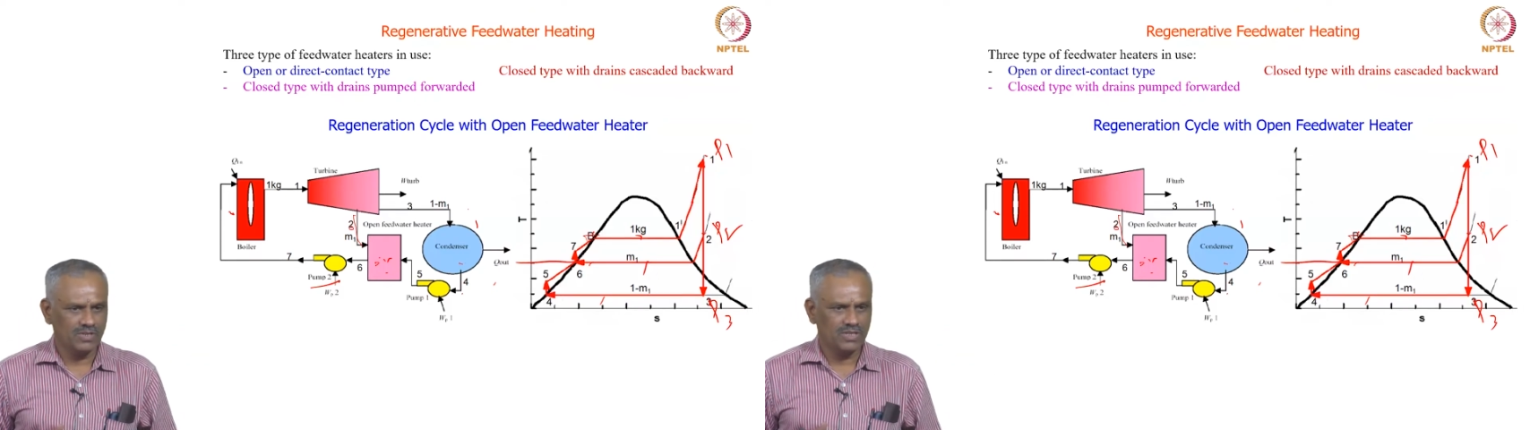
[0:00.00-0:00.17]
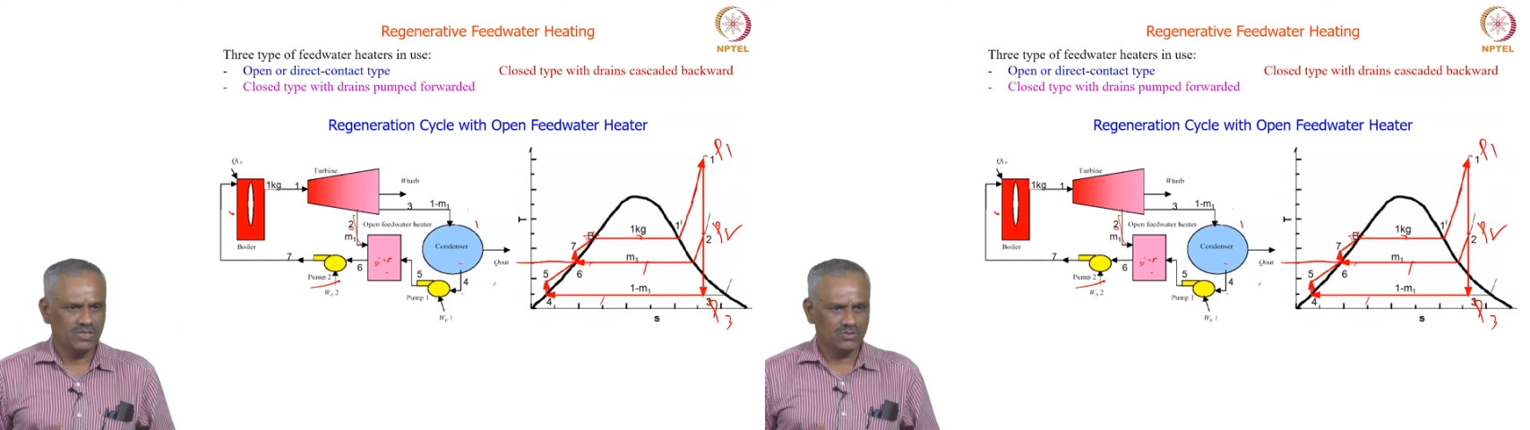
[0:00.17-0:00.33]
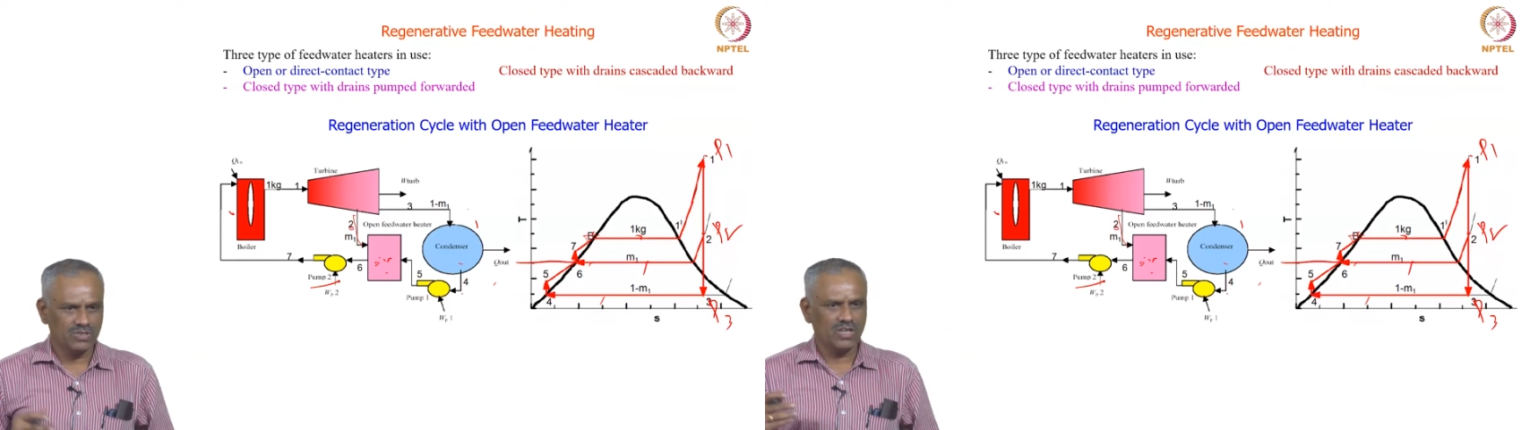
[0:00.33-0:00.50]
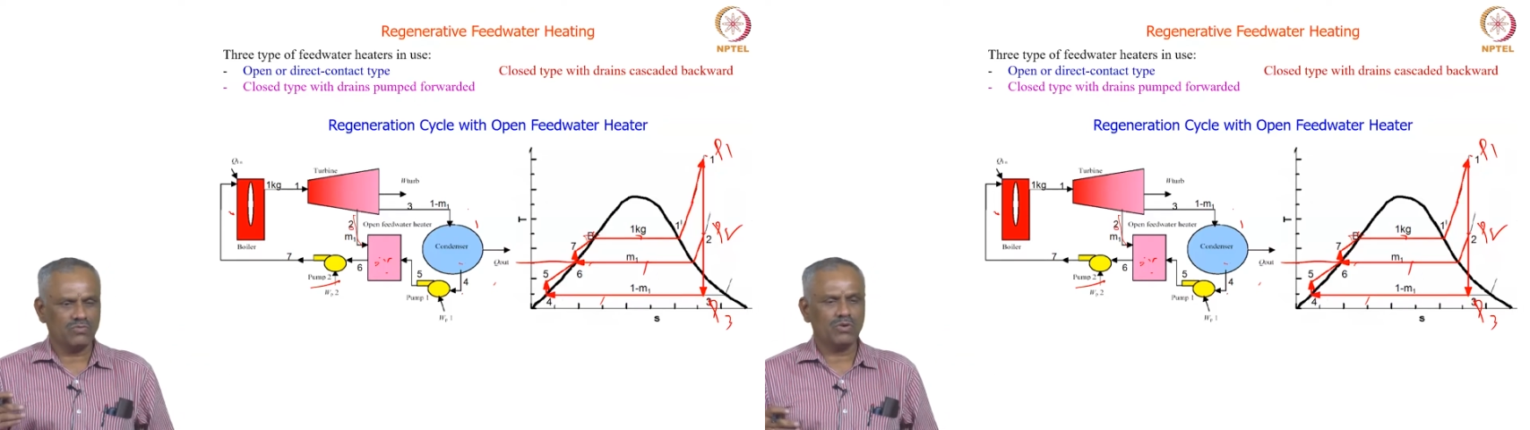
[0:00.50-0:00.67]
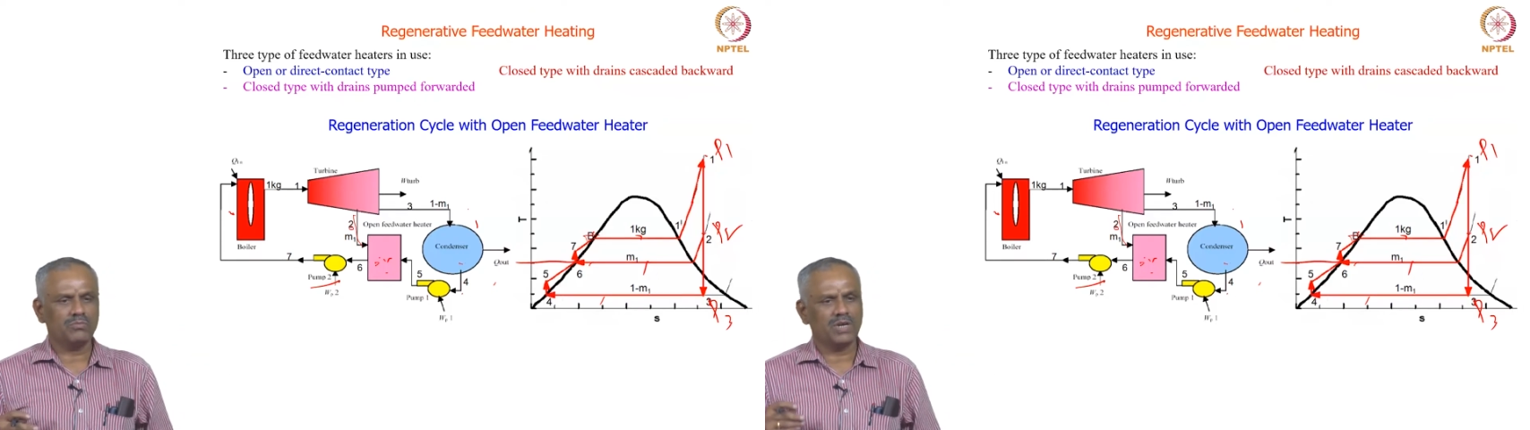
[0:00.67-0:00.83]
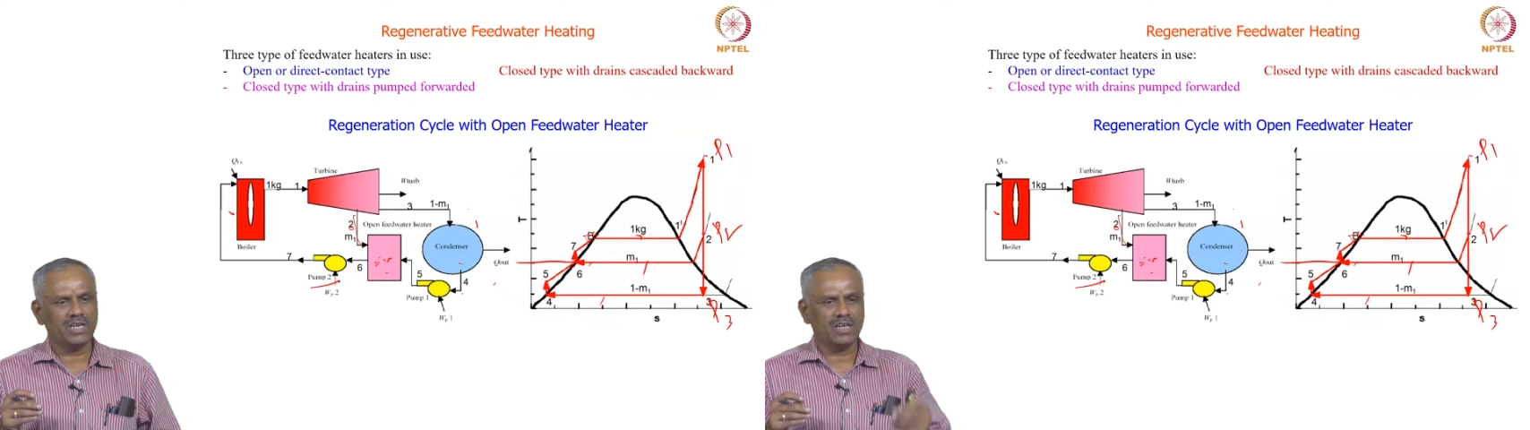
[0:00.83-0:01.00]
So therefore,
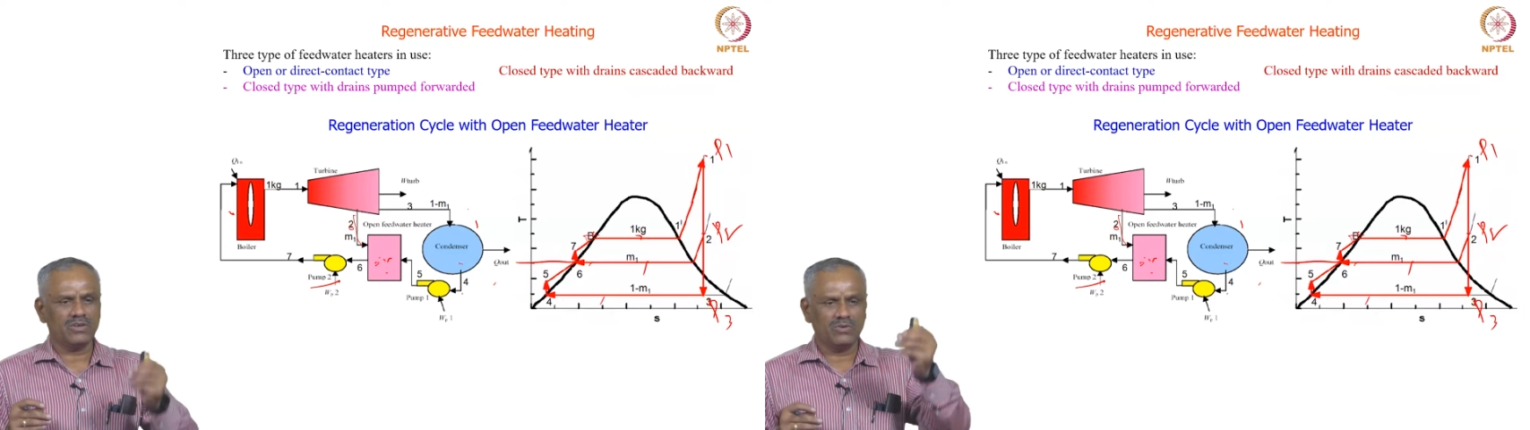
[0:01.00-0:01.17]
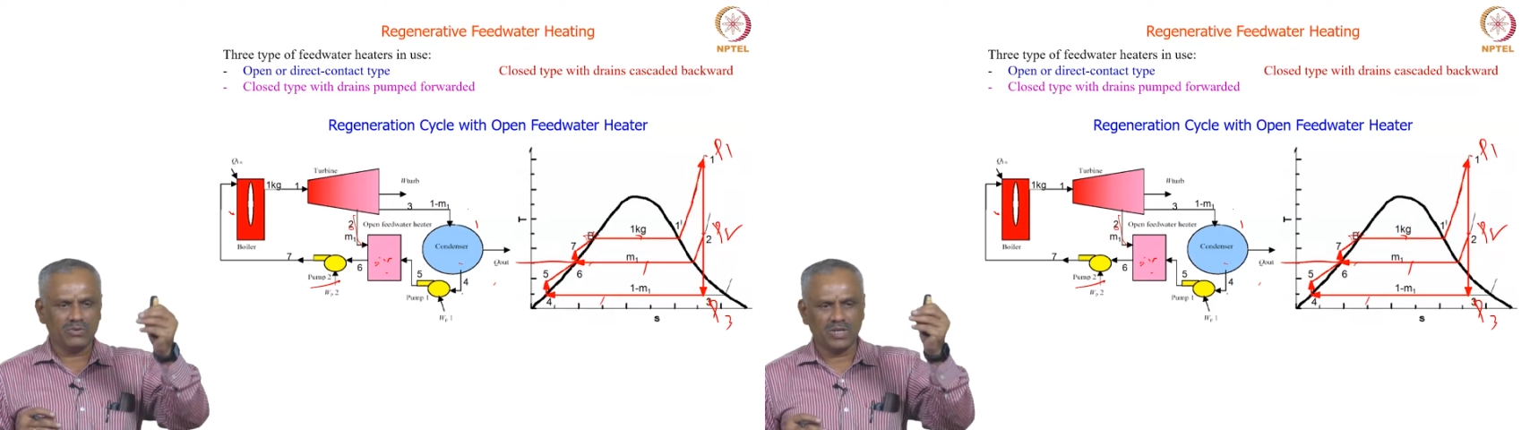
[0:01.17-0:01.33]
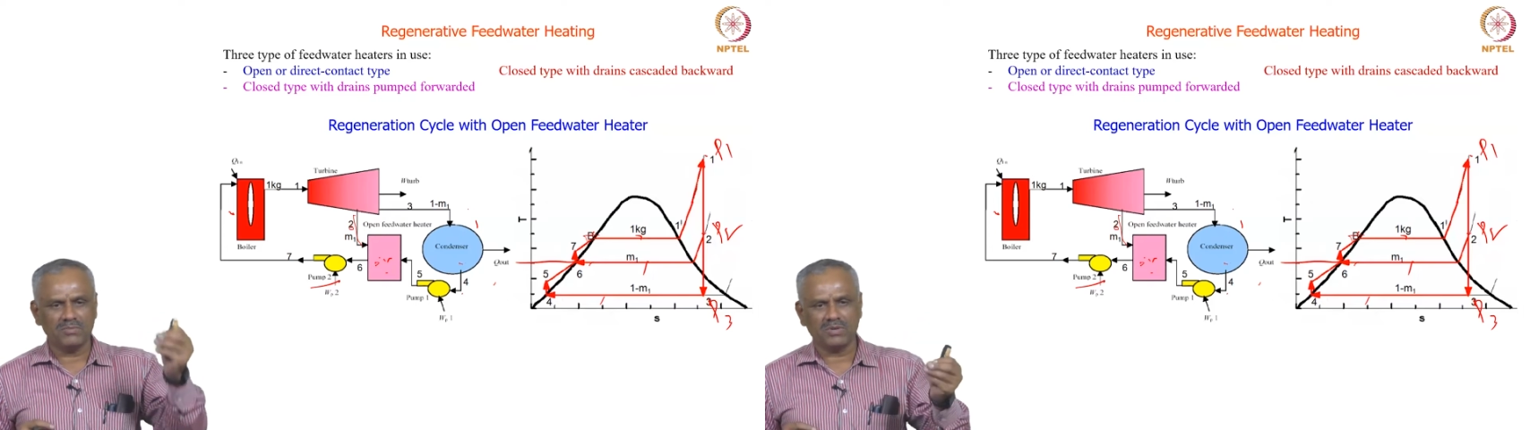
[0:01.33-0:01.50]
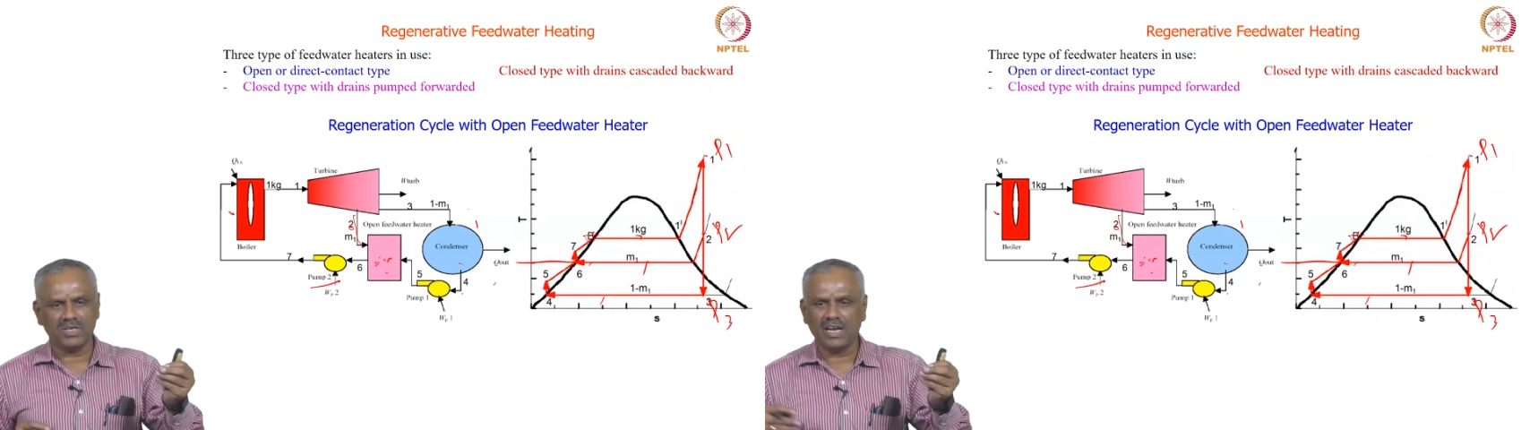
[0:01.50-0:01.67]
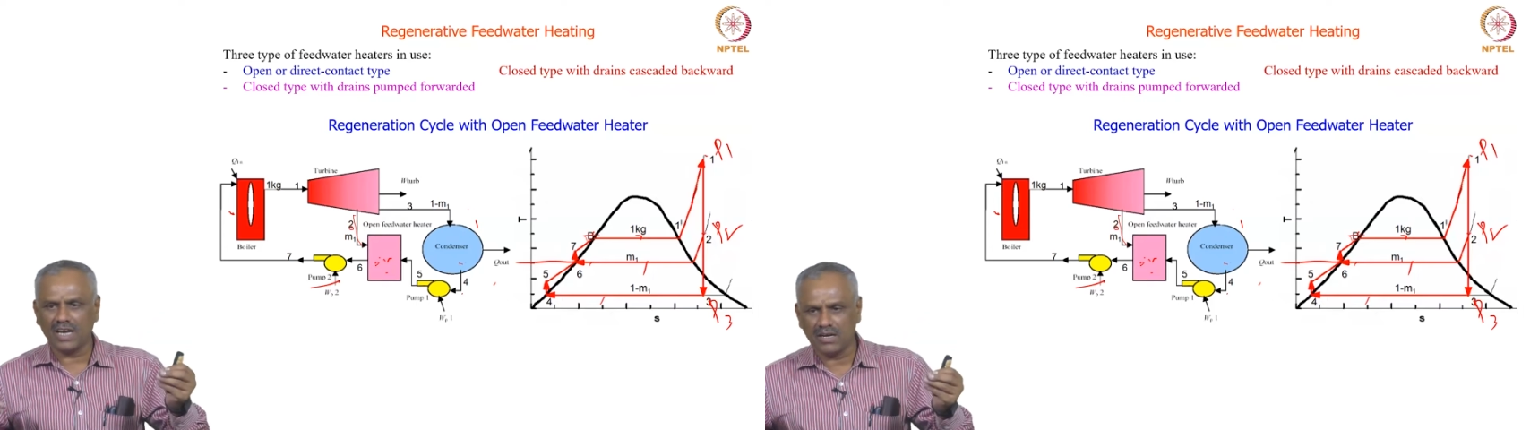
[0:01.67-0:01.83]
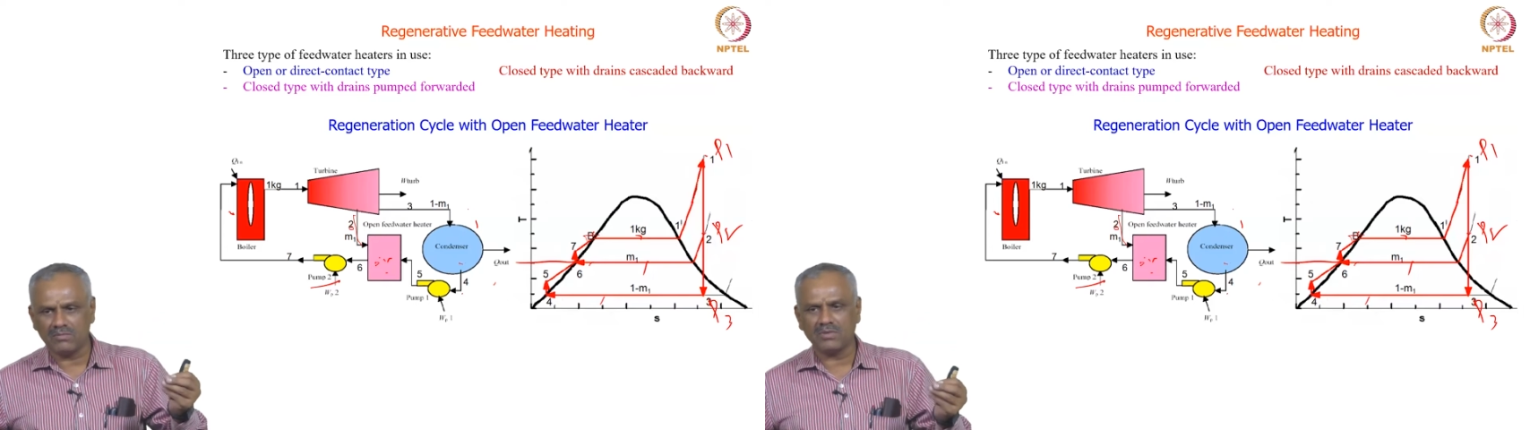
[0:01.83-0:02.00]
better you keep it that and